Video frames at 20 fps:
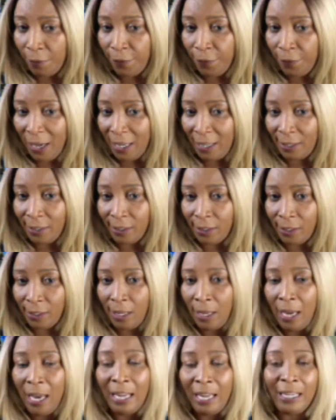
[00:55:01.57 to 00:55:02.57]
face
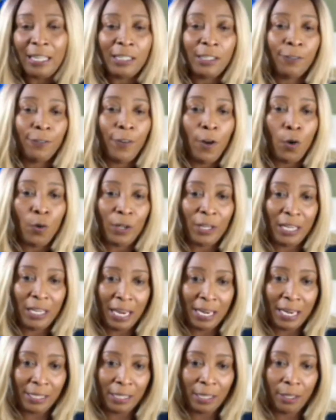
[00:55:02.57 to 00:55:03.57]
and
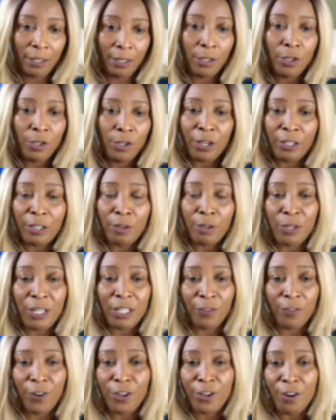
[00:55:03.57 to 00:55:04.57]
exfoliating, you're going to reach
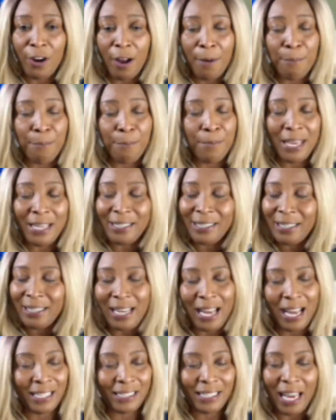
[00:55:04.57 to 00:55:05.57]
for your amazing
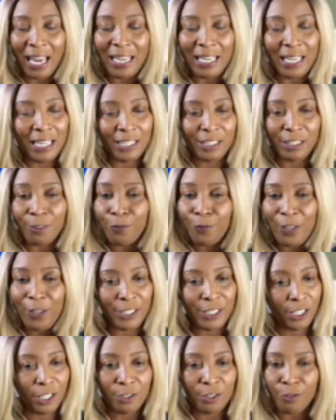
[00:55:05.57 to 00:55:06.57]
anti-aging
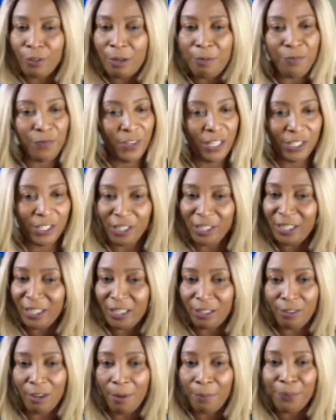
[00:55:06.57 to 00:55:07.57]
facial cream, facial
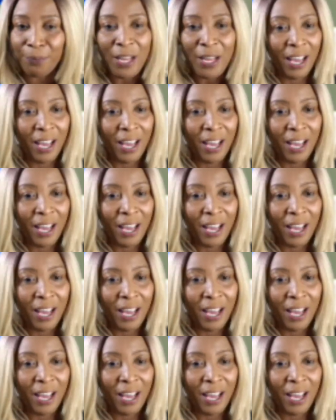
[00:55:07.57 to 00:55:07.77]
serum,